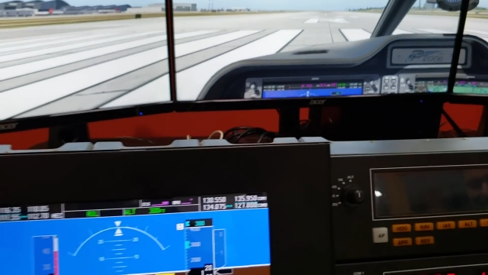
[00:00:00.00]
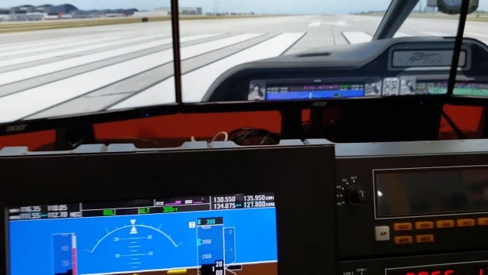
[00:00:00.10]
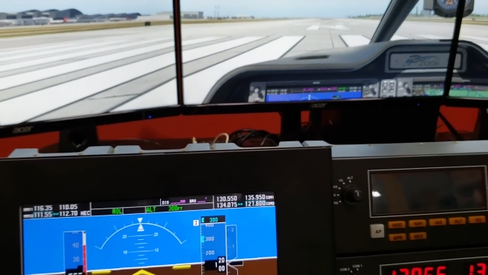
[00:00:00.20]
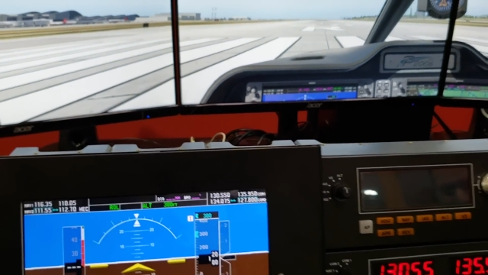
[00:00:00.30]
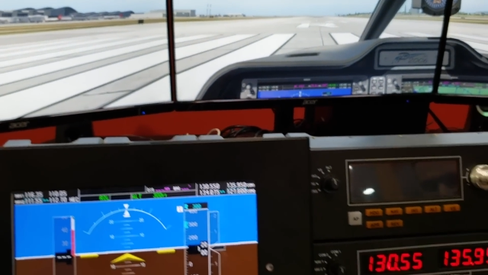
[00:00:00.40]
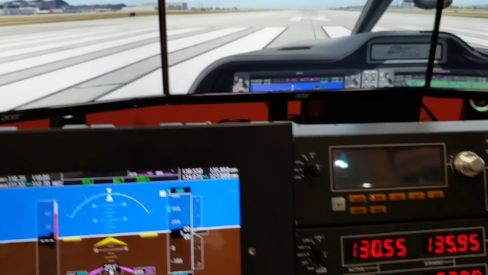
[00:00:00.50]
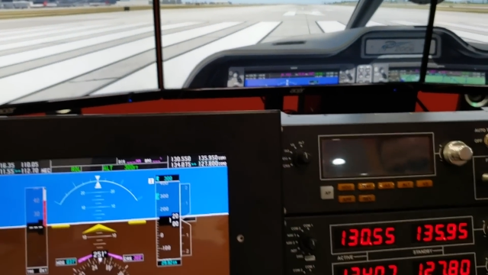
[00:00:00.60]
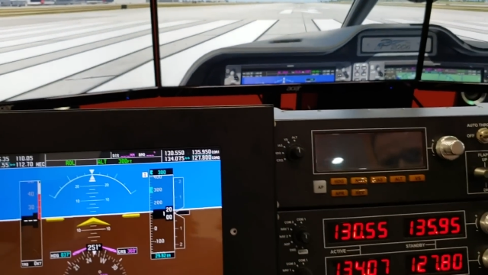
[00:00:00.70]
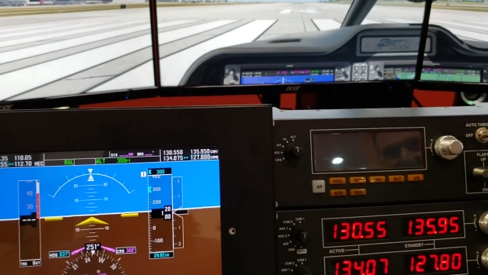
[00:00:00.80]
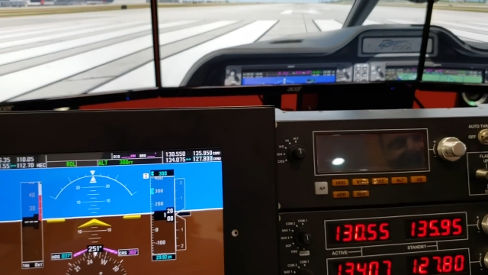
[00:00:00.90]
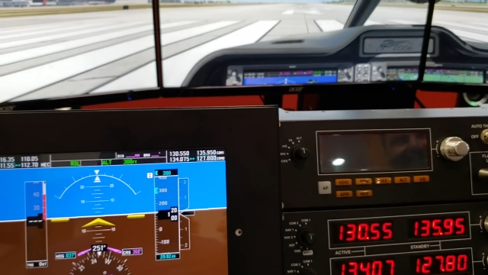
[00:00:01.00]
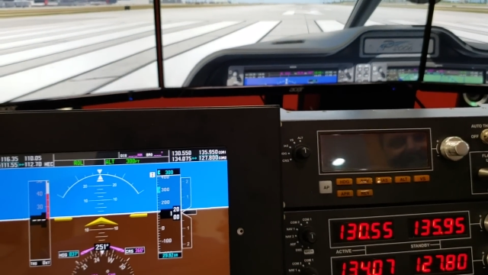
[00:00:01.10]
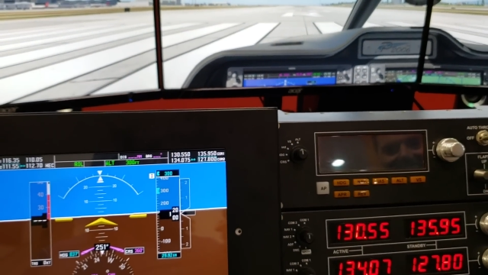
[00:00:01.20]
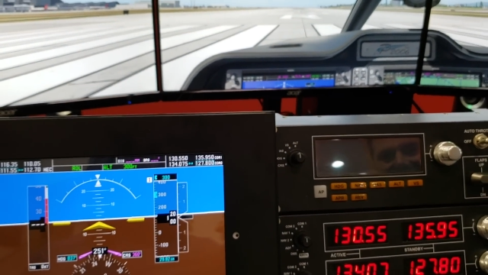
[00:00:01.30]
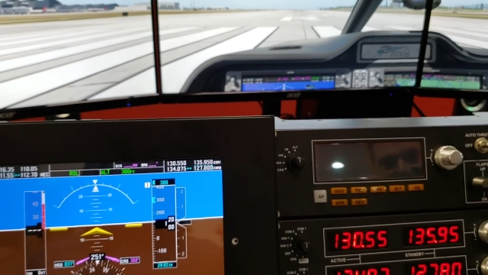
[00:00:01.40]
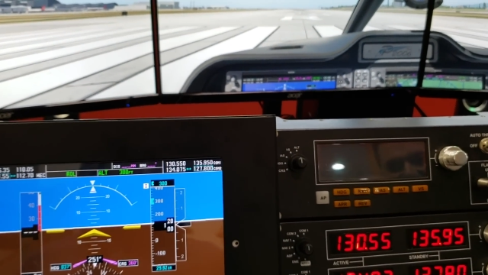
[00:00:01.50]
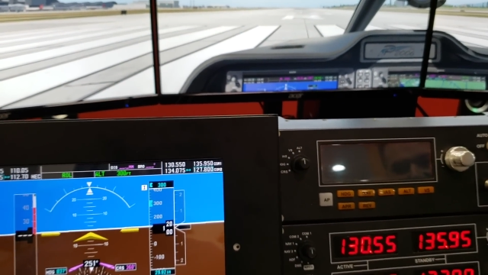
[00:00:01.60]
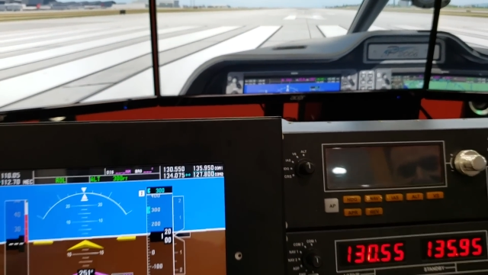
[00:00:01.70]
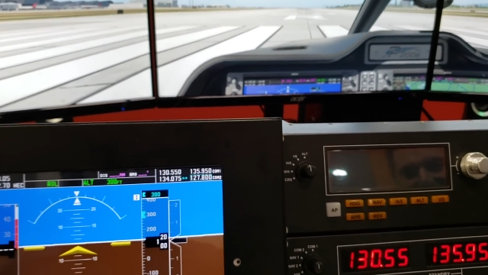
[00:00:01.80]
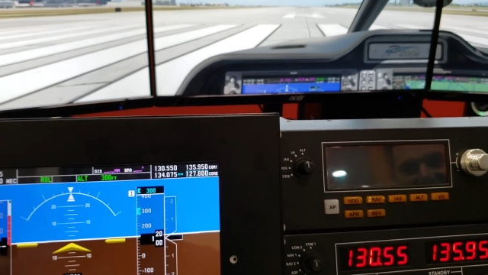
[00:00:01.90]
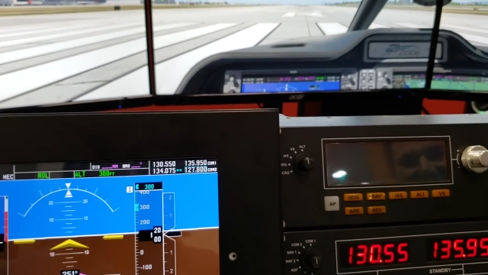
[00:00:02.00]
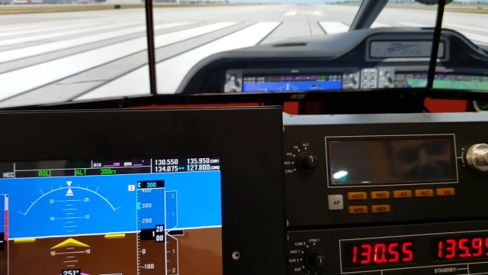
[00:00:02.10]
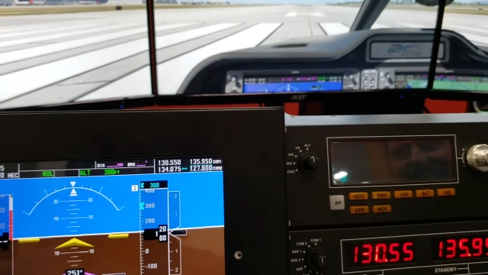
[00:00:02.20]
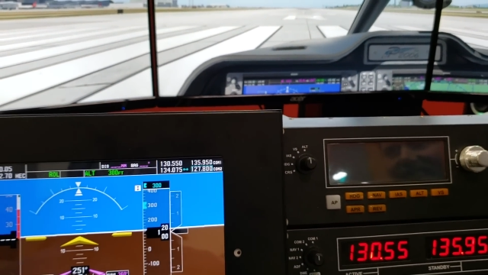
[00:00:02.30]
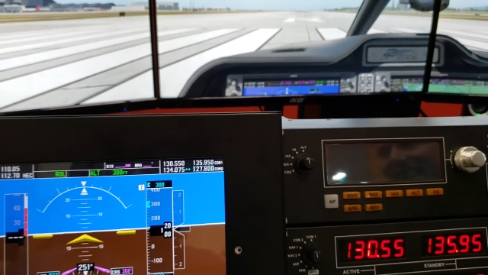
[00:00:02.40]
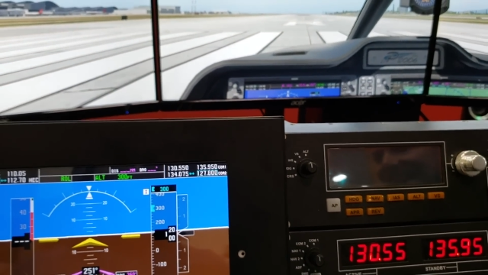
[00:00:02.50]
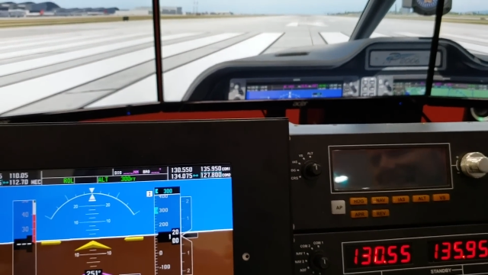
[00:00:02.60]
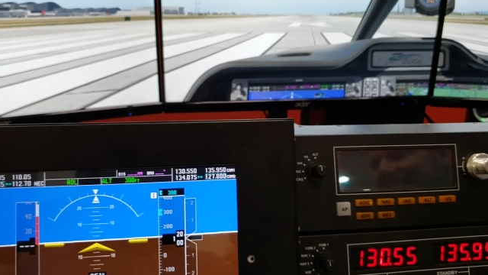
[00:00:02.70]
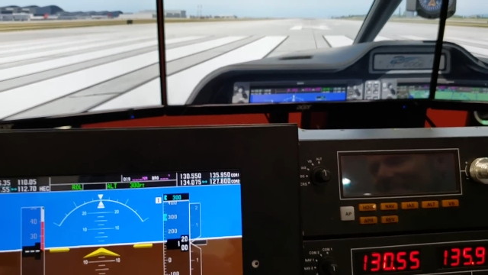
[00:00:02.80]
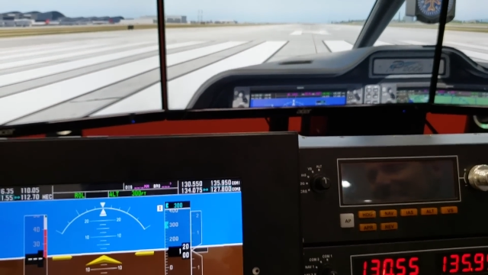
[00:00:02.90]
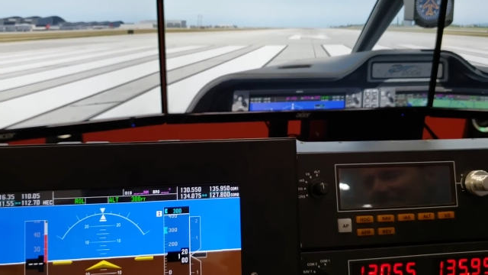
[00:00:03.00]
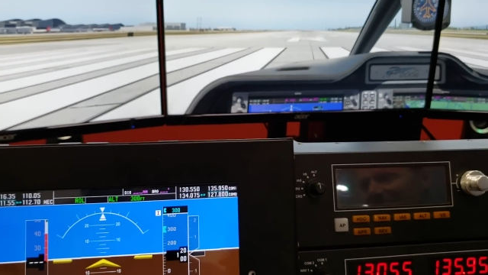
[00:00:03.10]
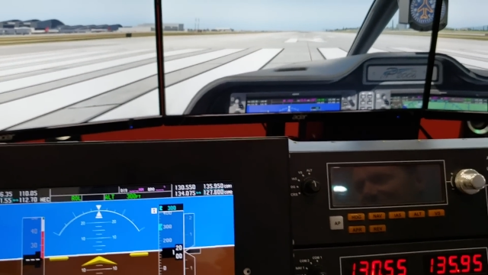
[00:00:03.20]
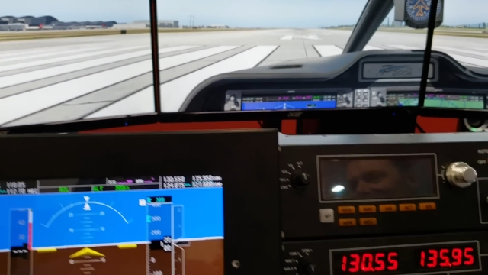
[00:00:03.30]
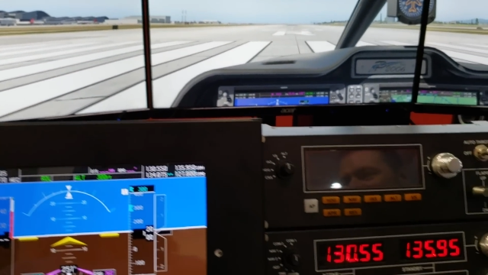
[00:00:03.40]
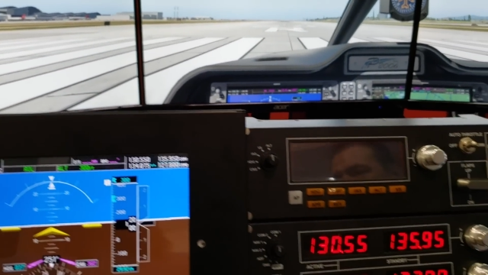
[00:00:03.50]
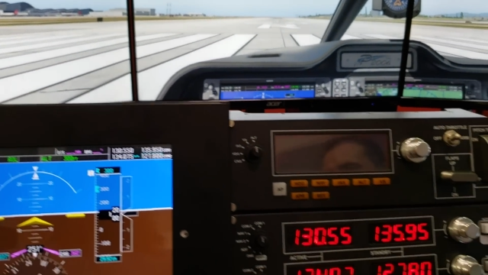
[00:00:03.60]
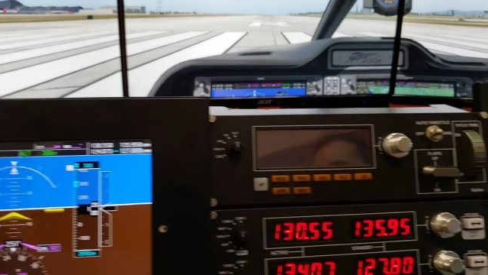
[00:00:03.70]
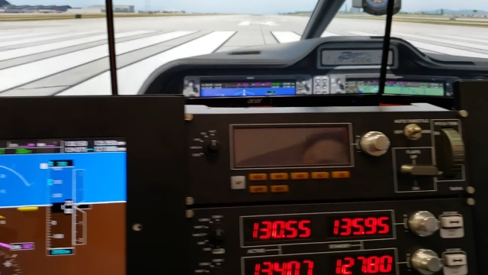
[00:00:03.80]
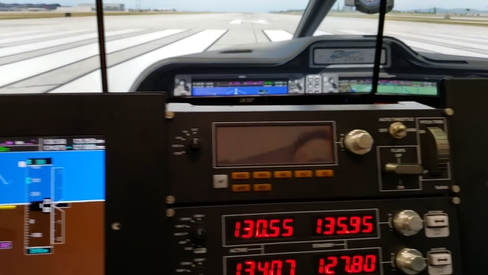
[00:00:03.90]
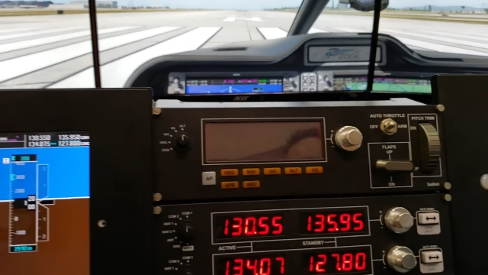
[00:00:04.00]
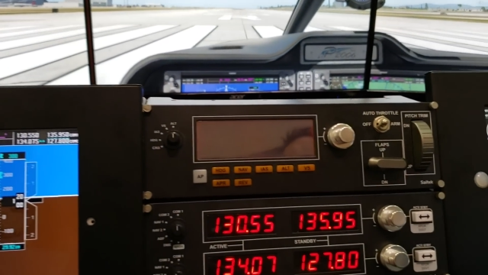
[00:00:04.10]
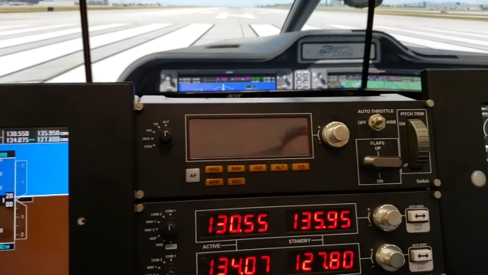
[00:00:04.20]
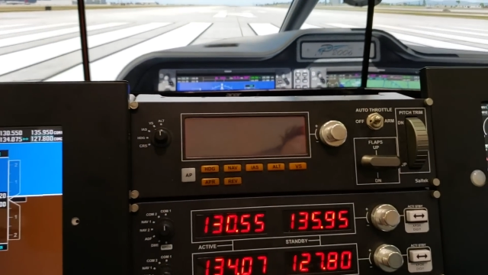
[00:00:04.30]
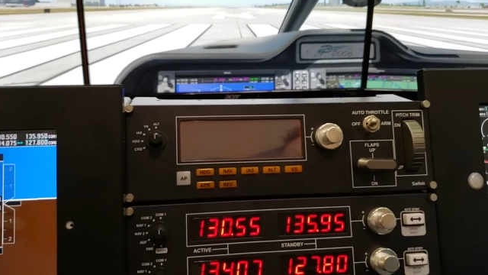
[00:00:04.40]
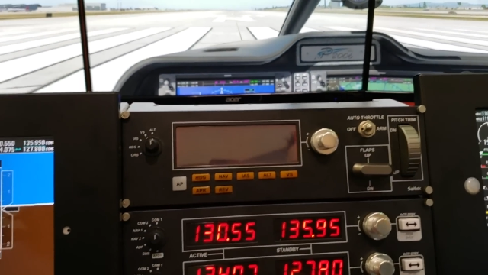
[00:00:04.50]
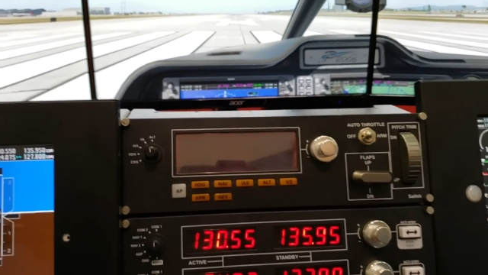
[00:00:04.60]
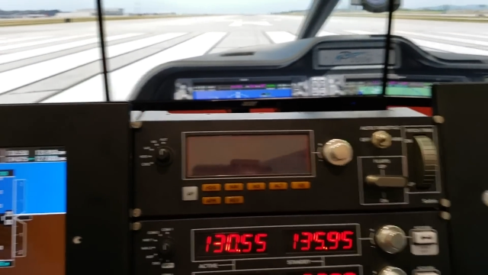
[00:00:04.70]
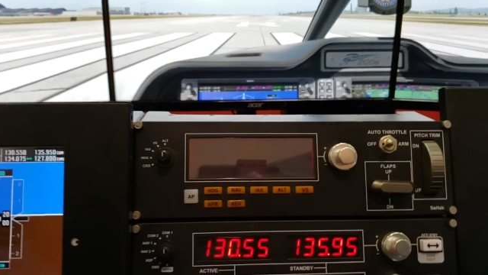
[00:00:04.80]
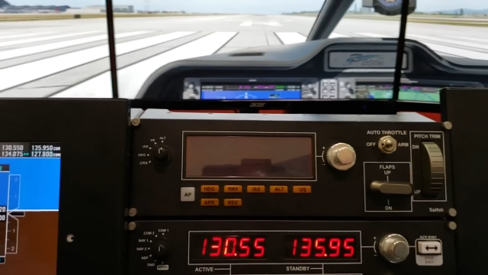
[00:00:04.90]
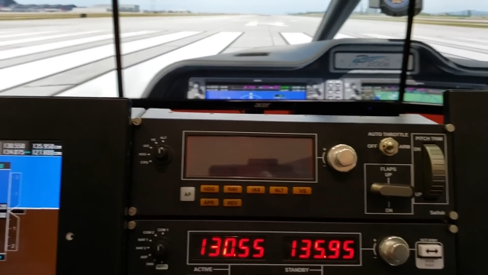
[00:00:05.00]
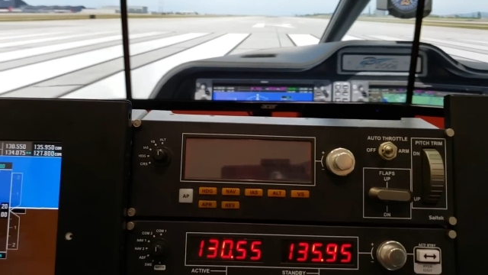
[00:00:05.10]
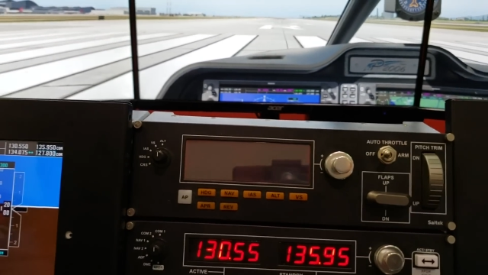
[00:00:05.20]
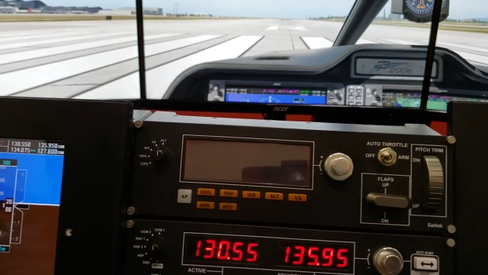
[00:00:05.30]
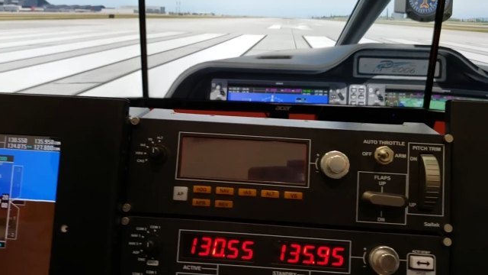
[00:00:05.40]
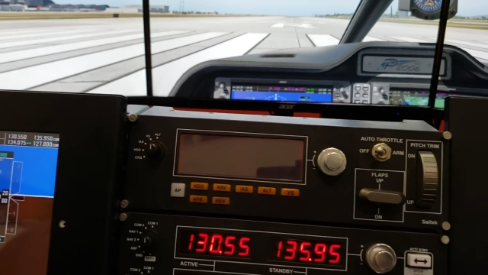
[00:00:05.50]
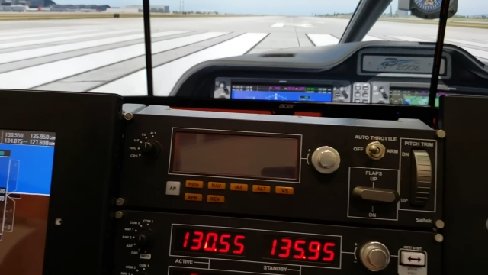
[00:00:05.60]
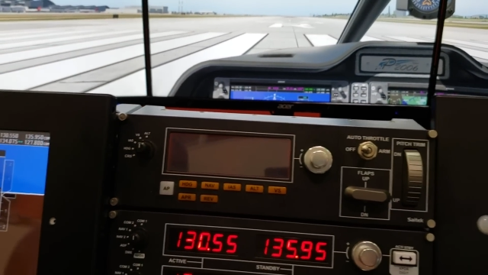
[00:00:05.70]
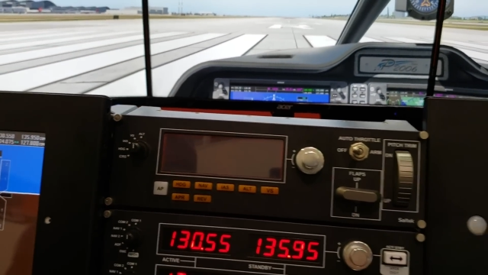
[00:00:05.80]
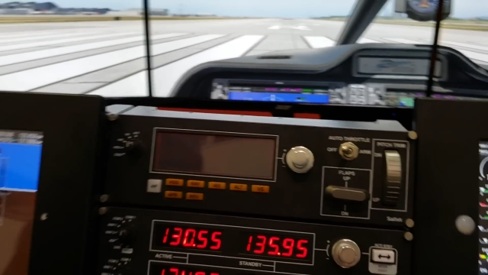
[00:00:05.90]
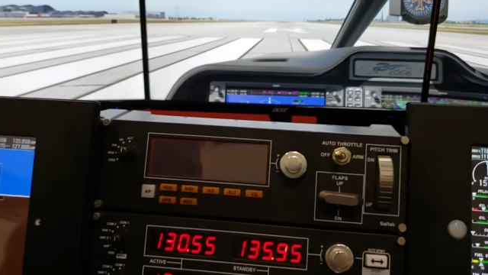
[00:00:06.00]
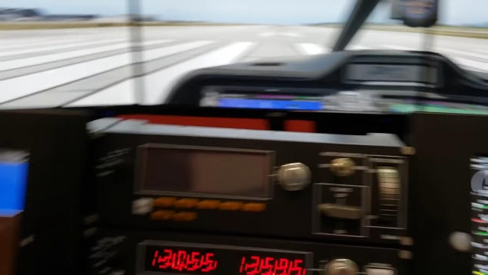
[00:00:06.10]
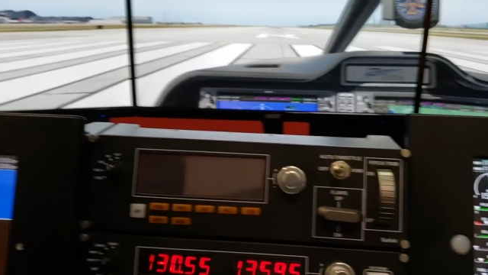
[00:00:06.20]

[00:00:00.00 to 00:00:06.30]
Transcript: Nobody's mouth can be seen.